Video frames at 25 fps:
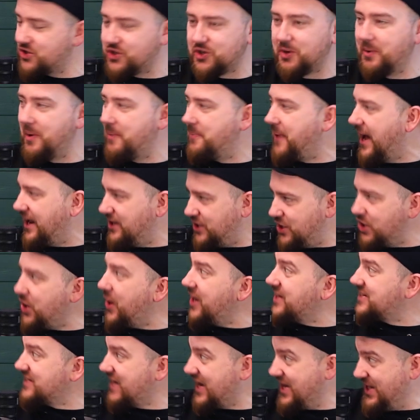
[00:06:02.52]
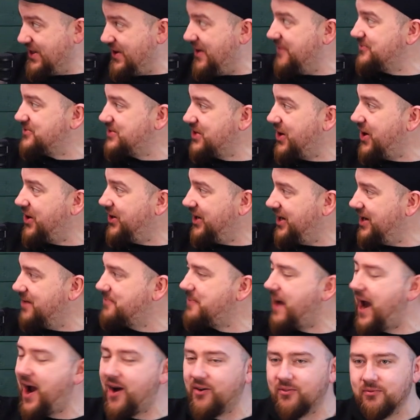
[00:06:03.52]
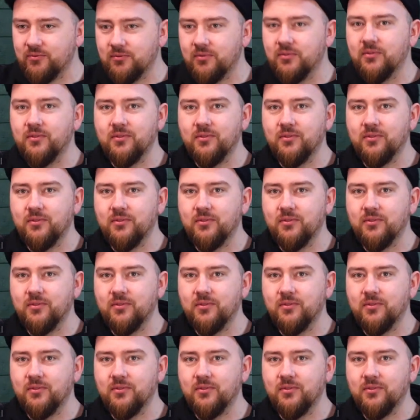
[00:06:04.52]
strumming pattern. You know exactly what I'm talking about.